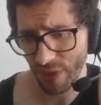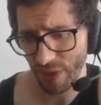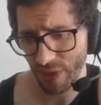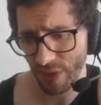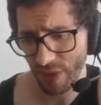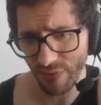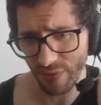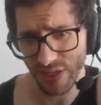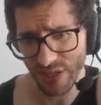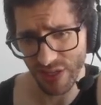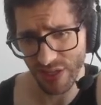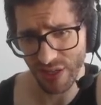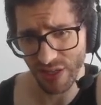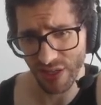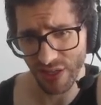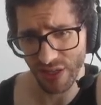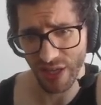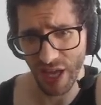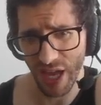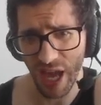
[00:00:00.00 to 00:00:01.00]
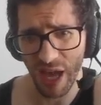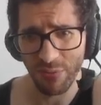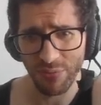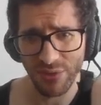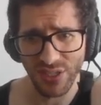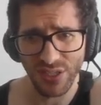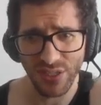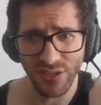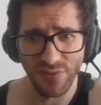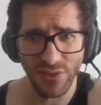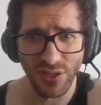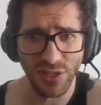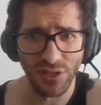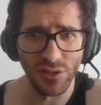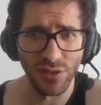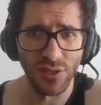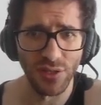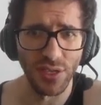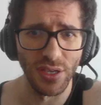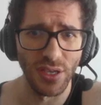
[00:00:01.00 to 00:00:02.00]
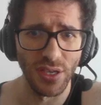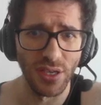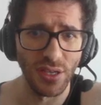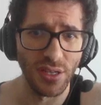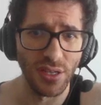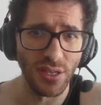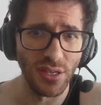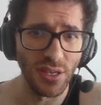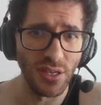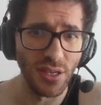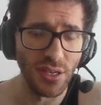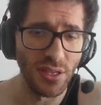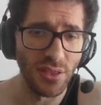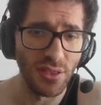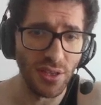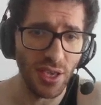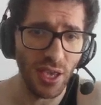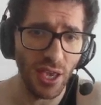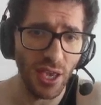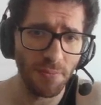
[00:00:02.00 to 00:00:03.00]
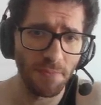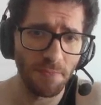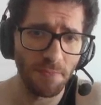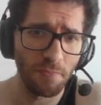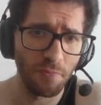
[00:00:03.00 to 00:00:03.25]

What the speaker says: which happens eventually in the game.